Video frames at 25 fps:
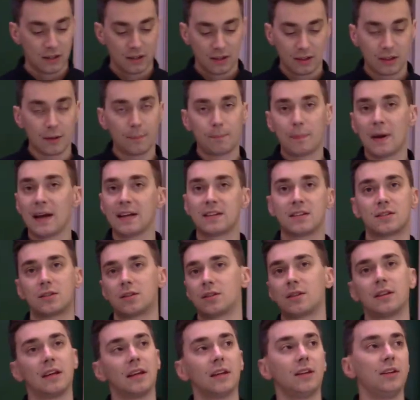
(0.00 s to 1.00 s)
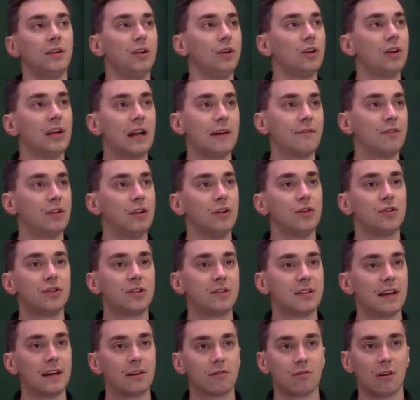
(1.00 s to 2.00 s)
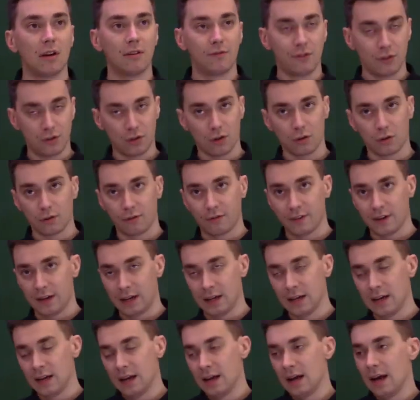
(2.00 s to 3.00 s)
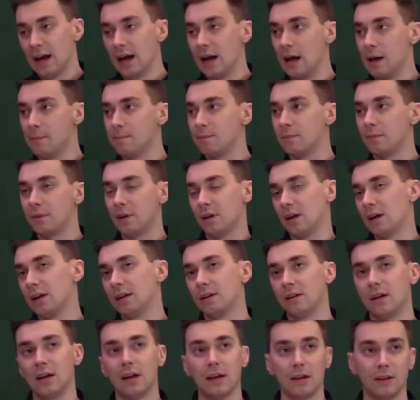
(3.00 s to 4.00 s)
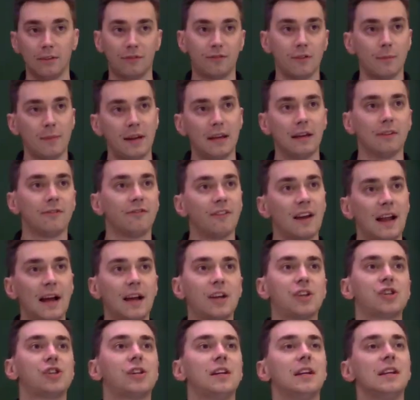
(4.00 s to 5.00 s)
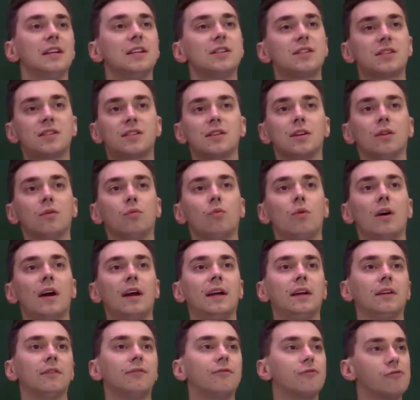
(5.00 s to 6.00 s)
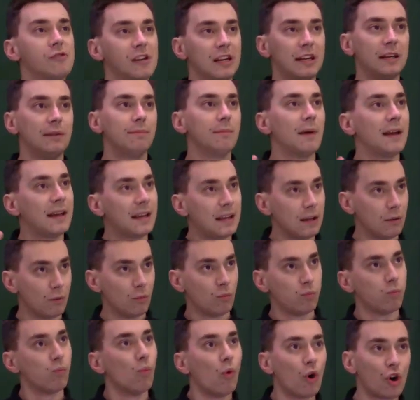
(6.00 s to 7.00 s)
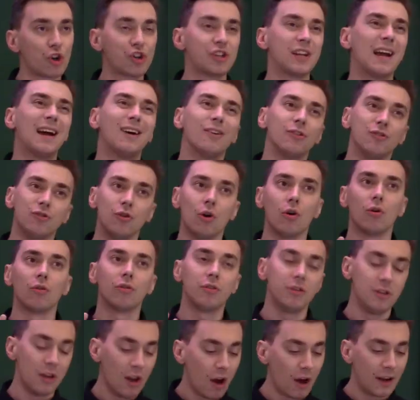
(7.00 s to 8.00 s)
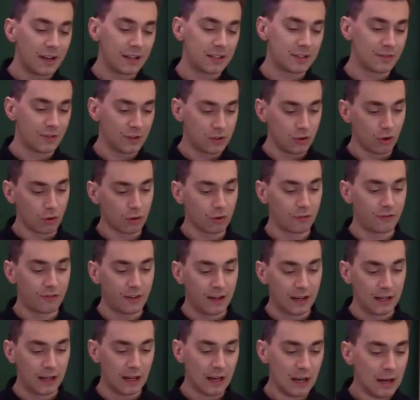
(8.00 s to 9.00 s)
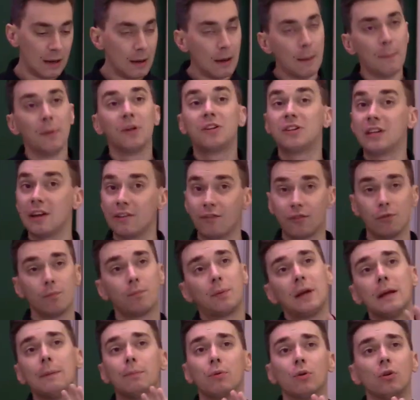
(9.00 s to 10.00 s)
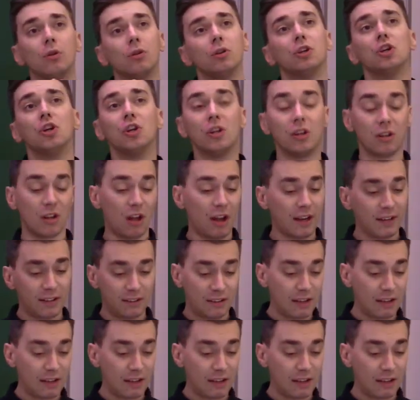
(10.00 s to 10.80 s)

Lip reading: the best thing you can ever use to take great photography. And for me, a flash is a way of really making washed out, not nice photography. But different people like